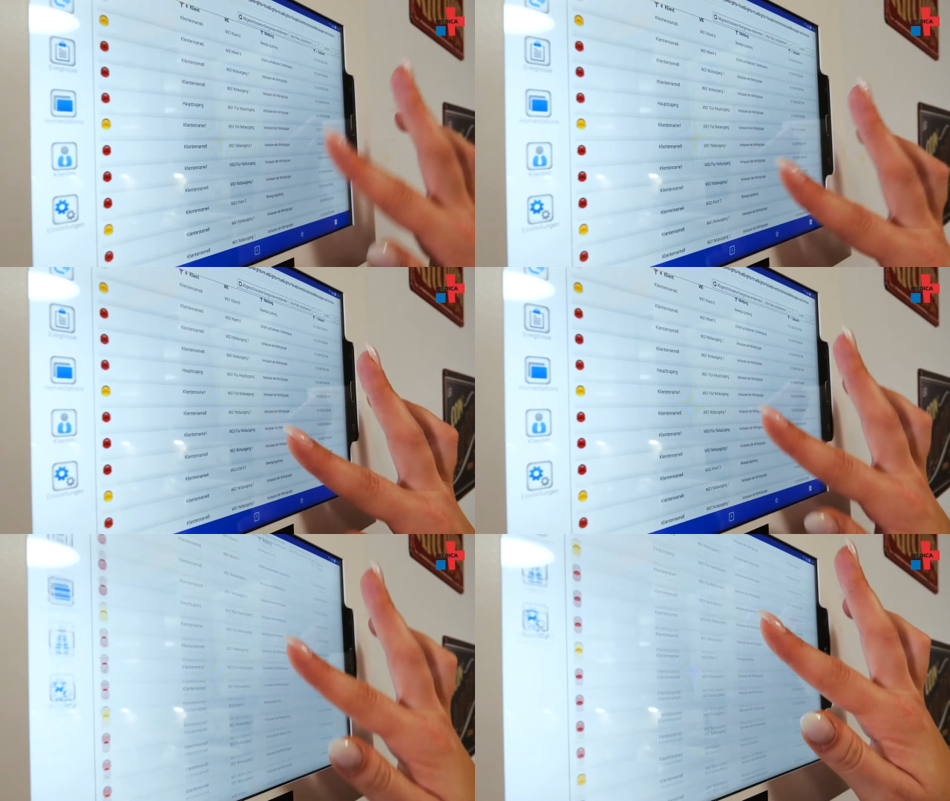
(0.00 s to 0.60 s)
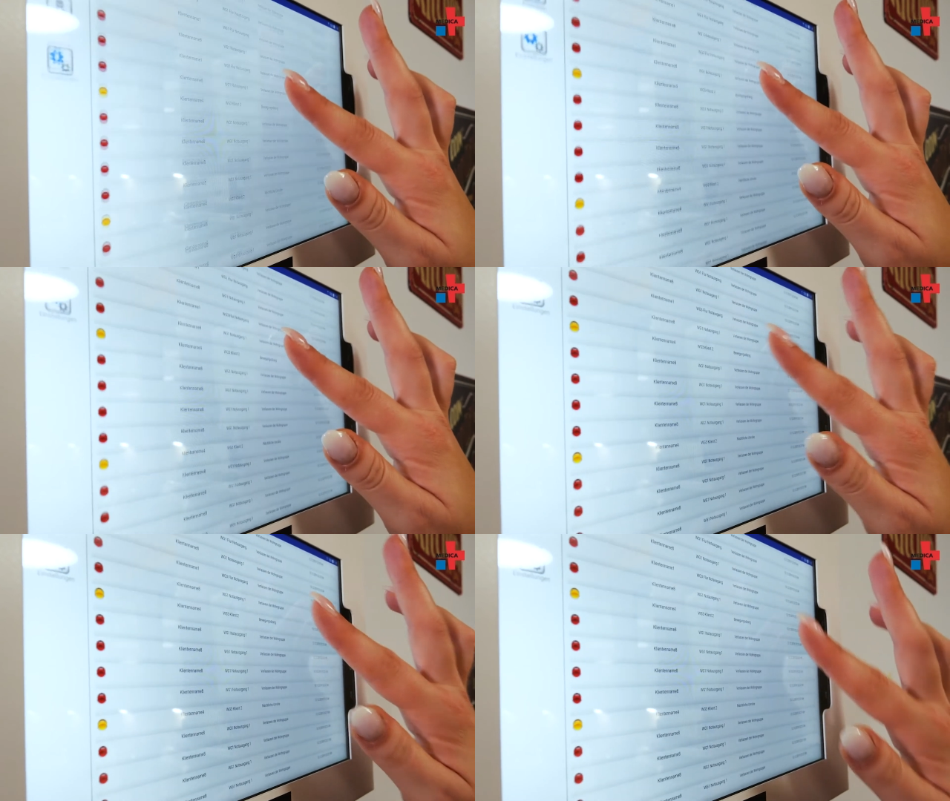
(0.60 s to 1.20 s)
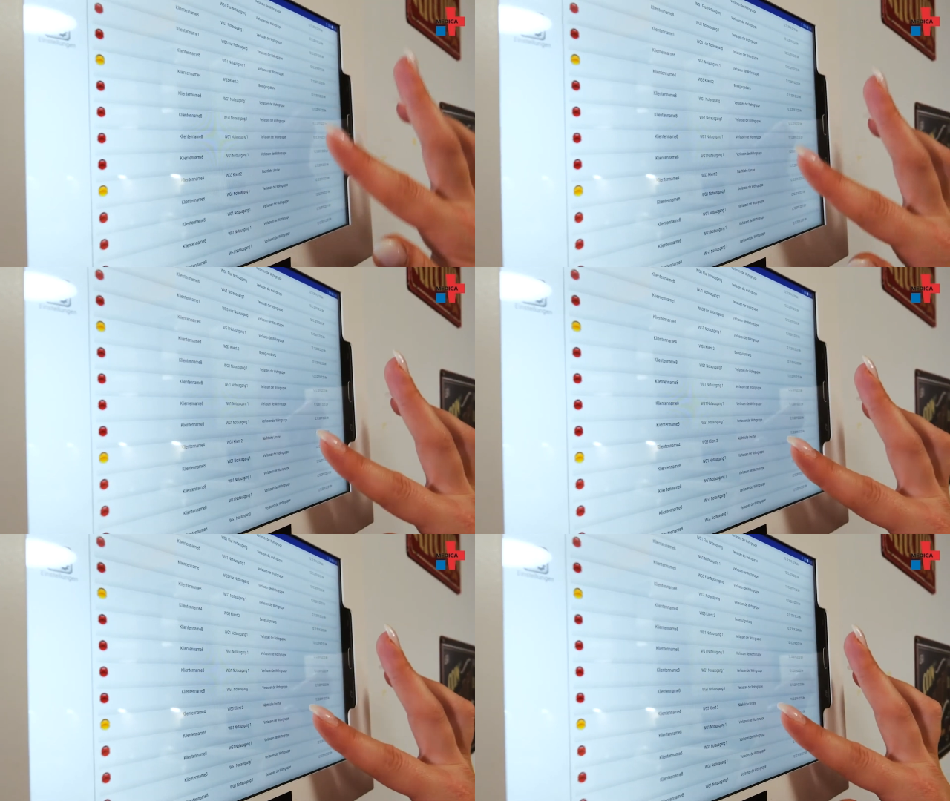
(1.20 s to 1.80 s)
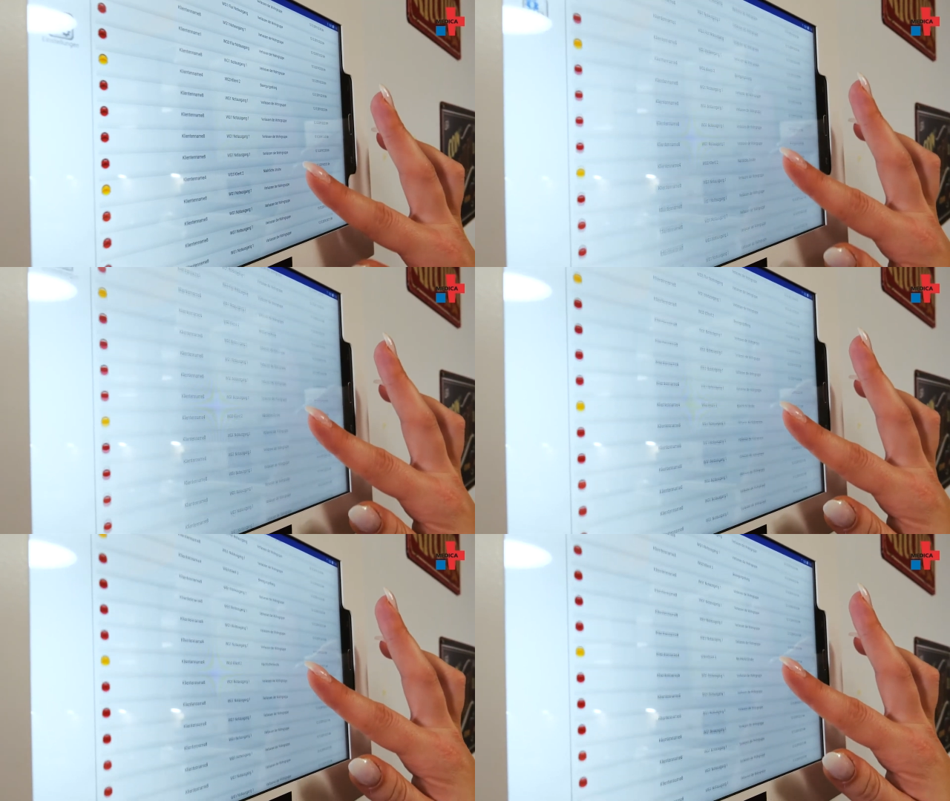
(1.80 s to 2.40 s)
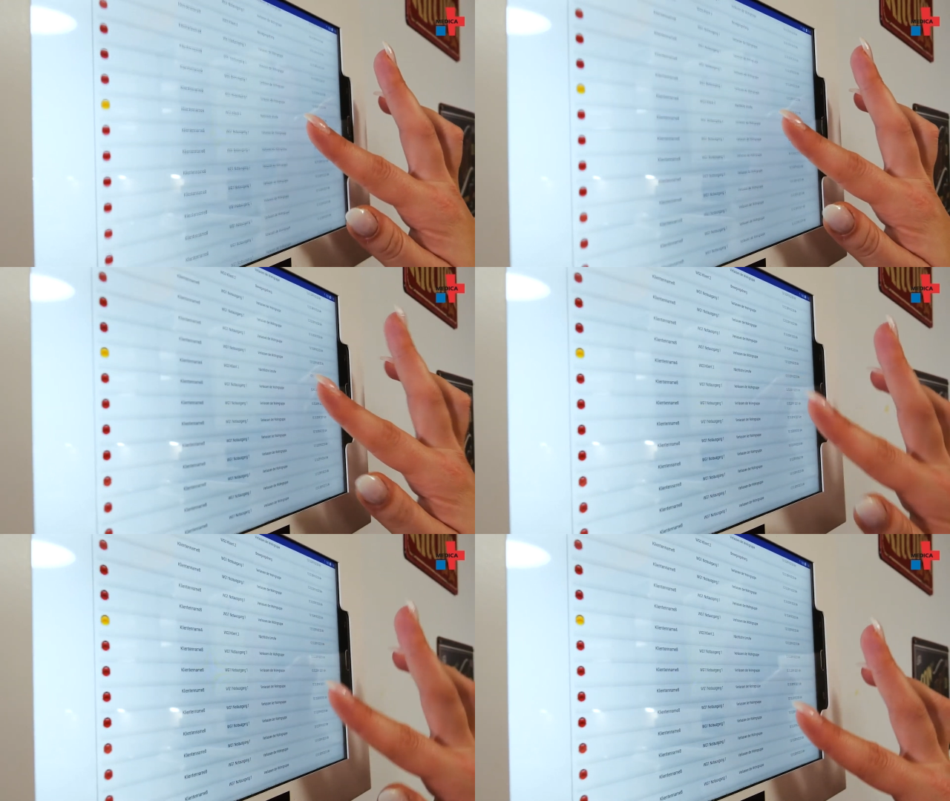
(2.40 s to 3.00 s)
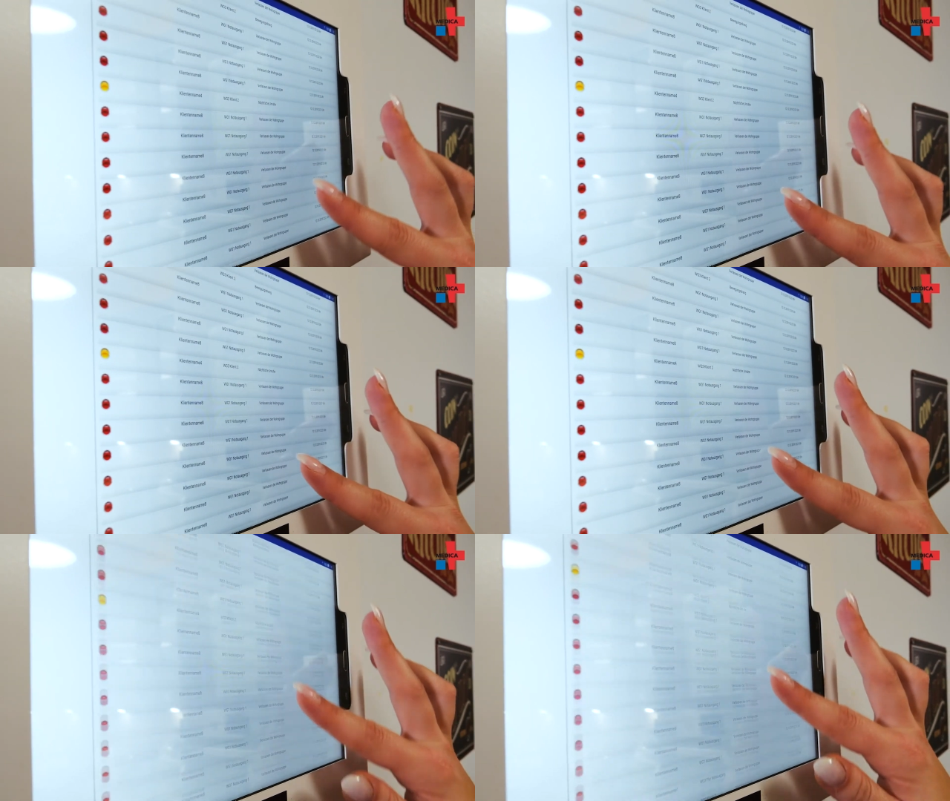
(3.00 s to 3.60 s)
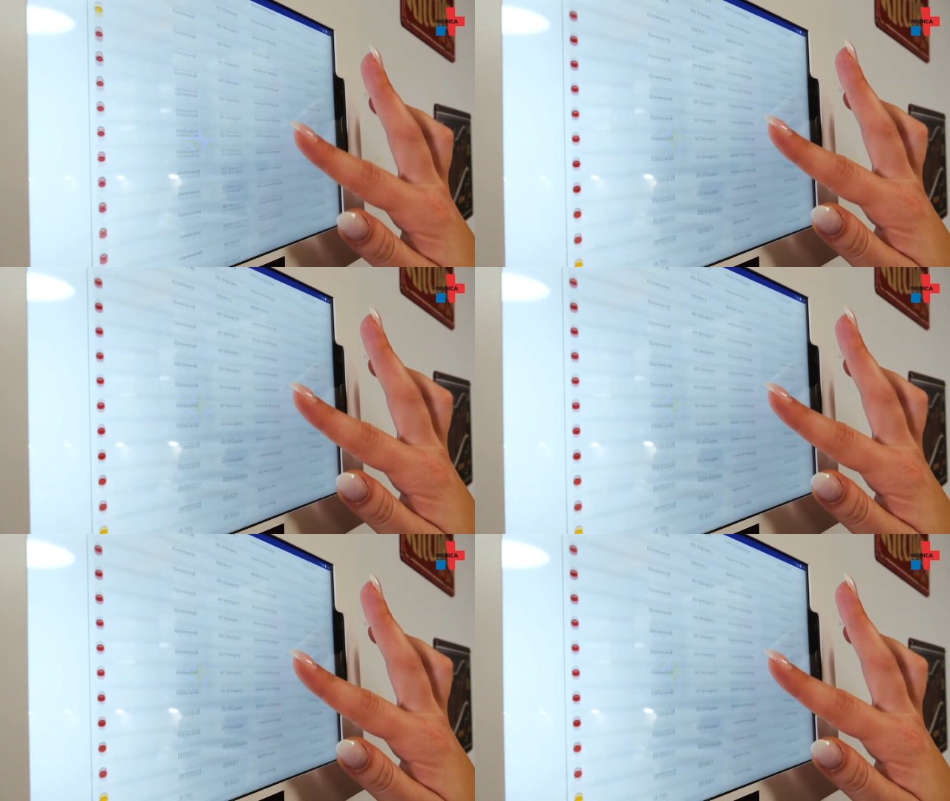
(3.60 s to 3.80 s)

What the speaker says: Nobody's mouth can be seen.